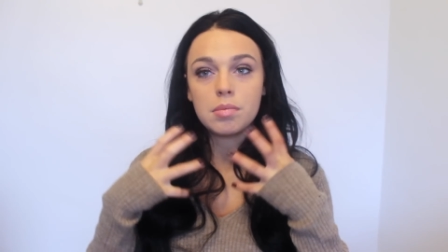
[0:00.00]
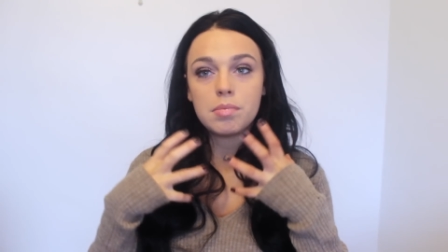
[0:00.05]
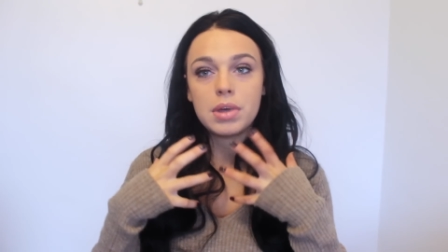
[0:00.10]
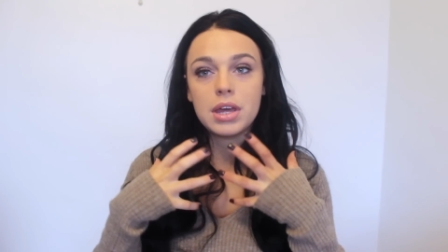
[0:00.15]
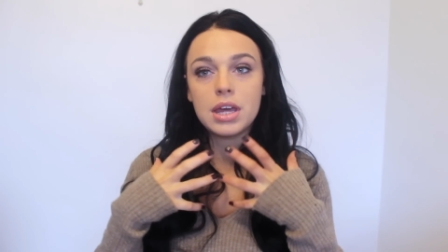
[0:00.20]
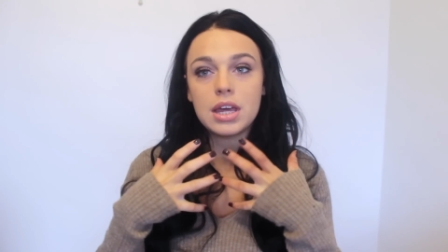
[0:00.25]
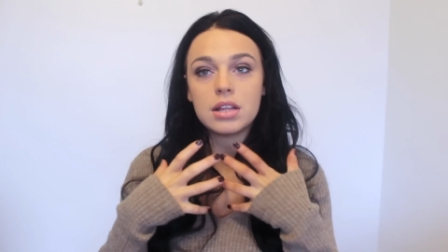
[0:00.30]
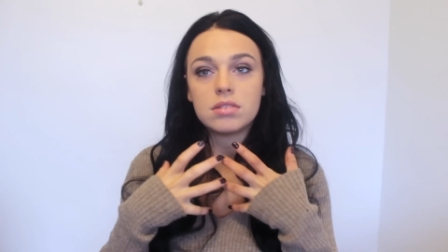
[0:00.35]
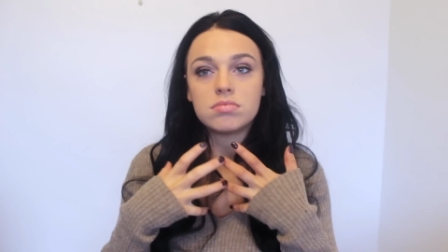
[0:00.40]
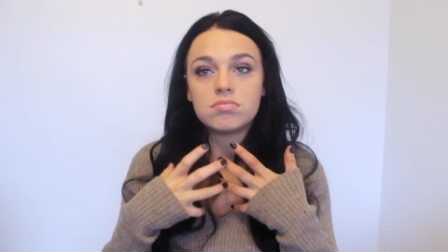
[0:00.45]

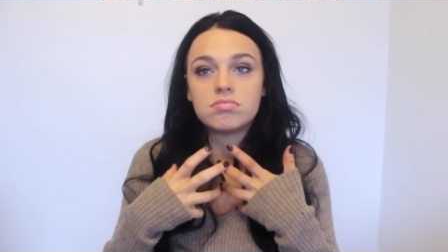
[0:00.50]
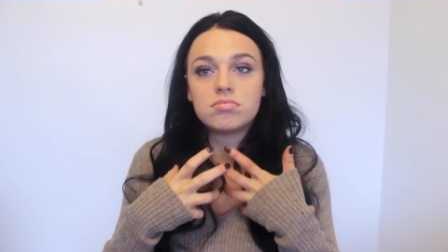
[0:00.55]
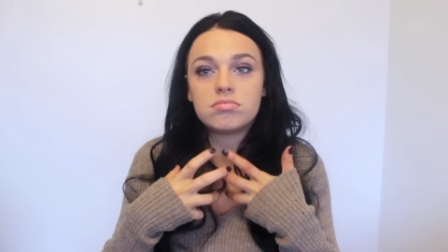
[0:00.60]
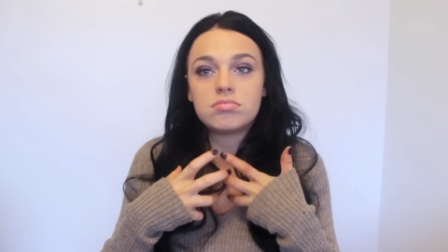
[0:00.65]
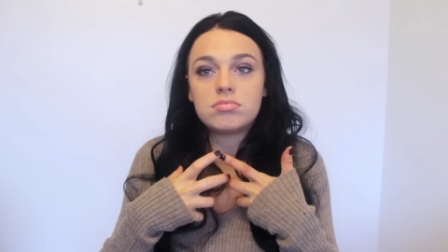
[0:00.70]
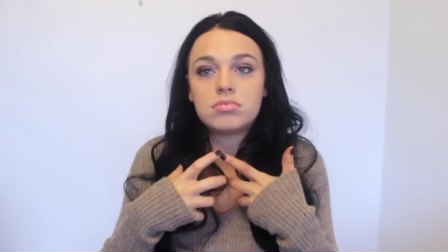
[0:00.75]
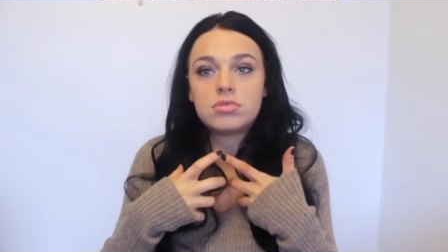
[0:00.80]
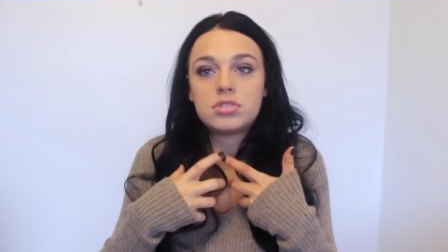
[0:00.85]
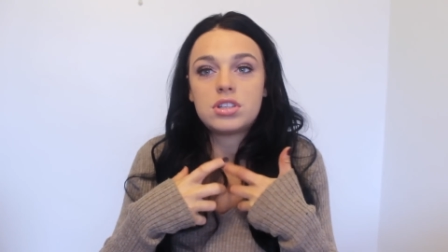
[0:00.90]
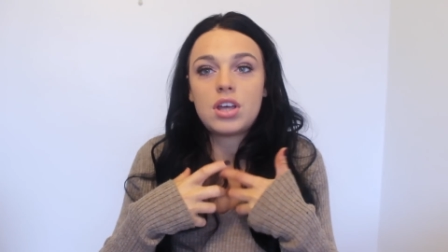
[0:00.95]
being
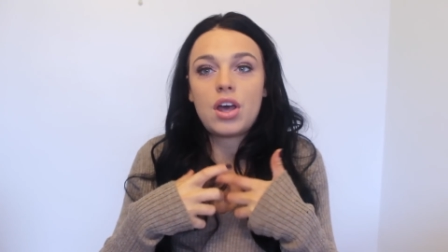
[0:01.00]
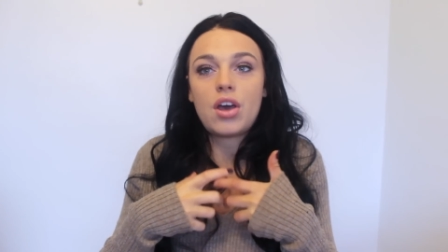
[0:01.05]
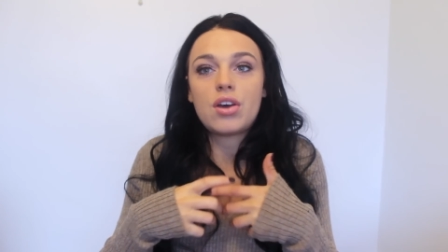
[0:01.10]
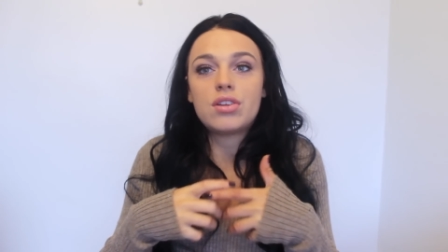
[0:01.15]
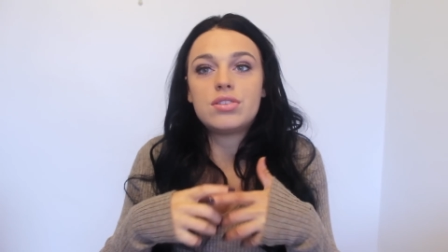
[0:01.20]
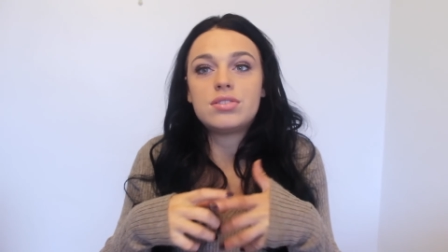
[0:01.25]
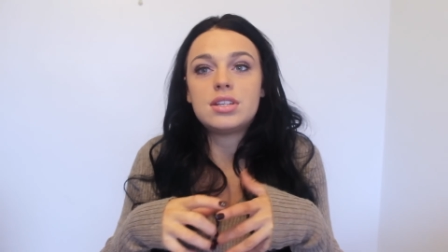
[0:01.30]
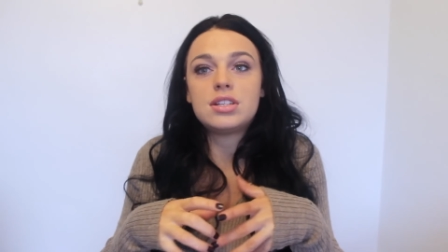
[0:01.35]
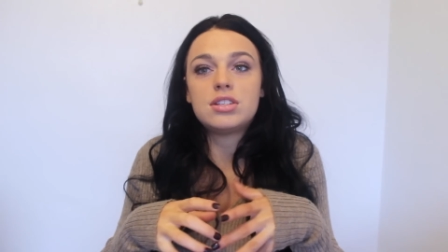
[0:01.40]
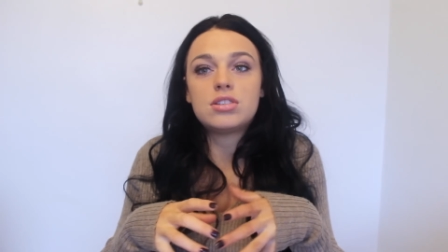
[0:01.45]

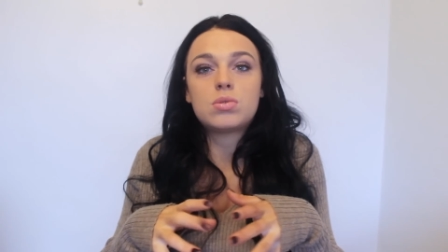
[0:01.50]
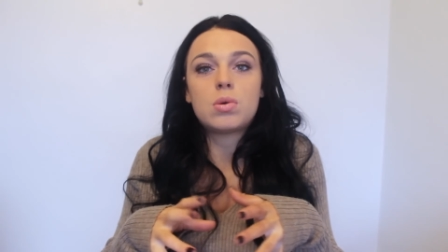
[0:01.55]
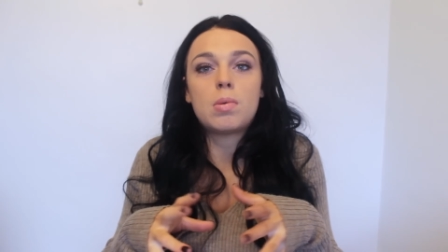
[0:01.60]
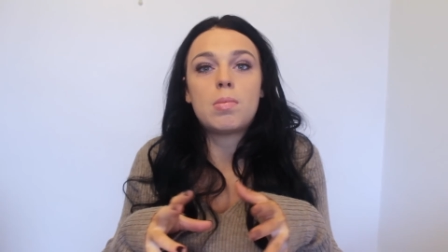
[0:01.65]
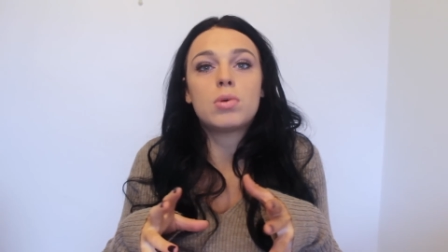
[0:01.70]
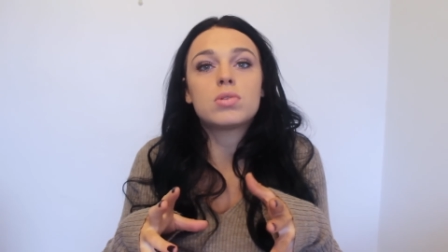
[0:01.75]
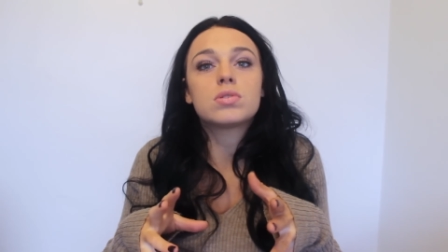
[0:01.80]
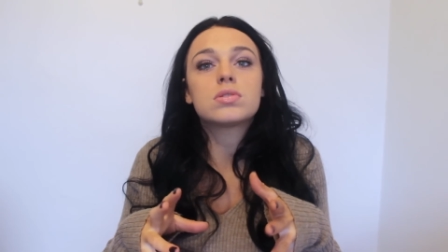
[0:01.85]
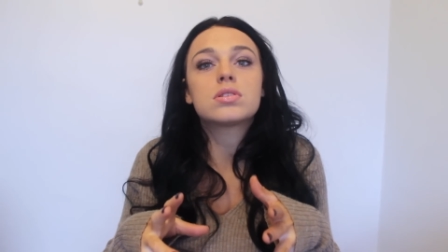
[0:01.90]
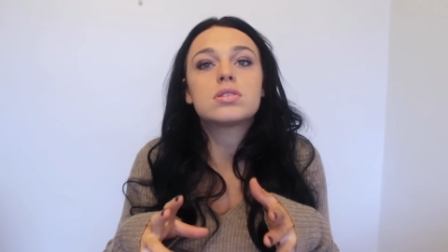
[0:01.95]
turned into a
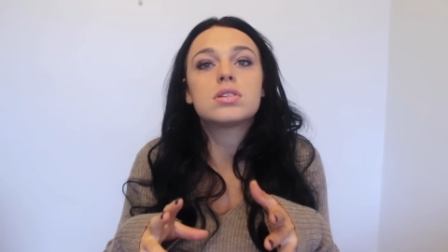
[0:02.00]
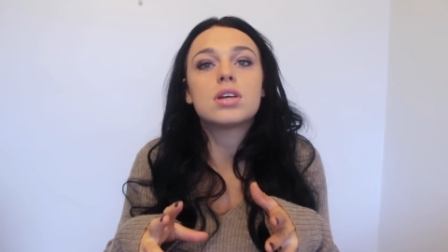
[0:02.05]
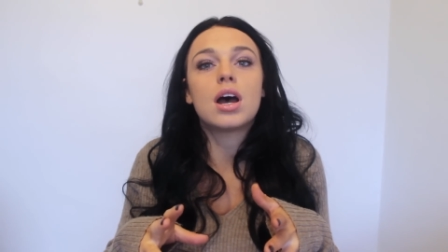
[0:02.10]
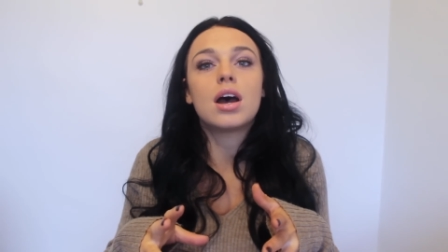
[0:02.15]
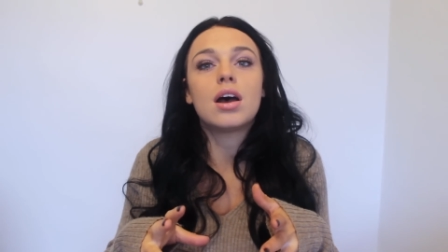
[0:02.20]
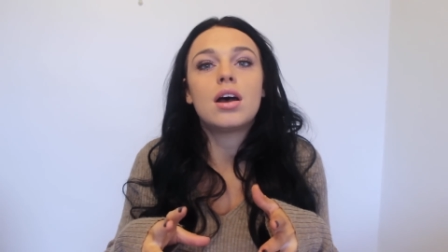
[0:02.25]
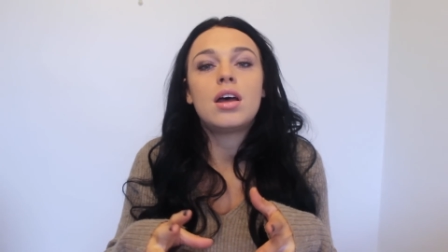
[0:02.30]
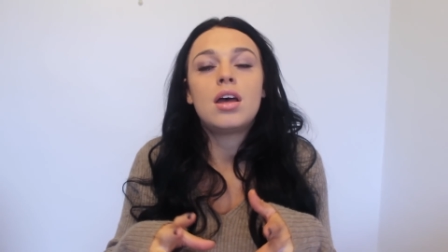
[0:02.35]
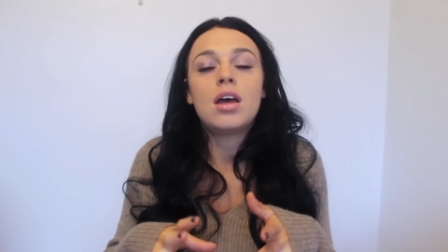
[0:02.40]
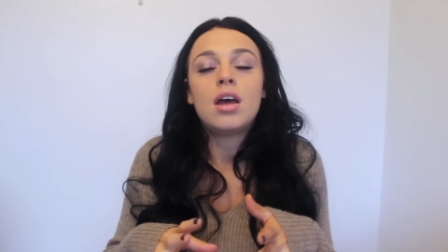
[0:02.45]

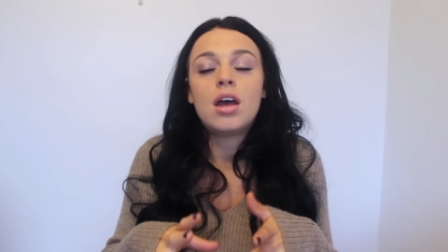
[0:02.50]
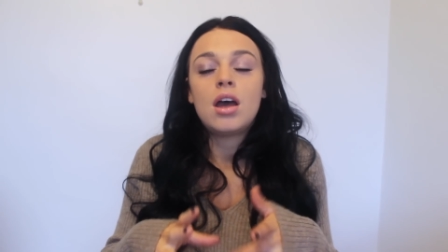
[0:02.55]
monster.